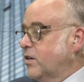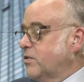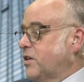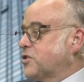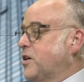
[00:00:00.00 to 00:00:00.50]

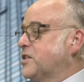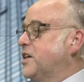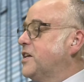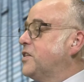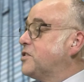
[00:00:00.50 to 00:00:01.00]
That's great to hear,
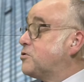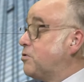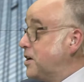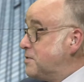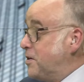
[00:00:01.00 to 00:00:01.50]
the
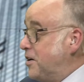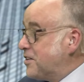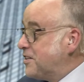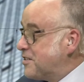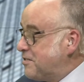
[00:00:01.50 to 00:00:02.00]
trademark
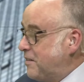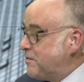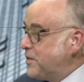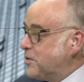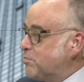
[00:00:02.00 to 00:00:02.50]

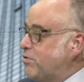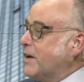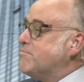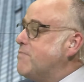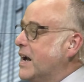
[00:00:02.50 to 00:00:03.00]
Cranfield
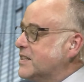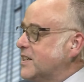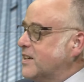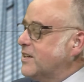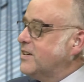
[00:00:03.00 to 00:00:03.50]
pragmatic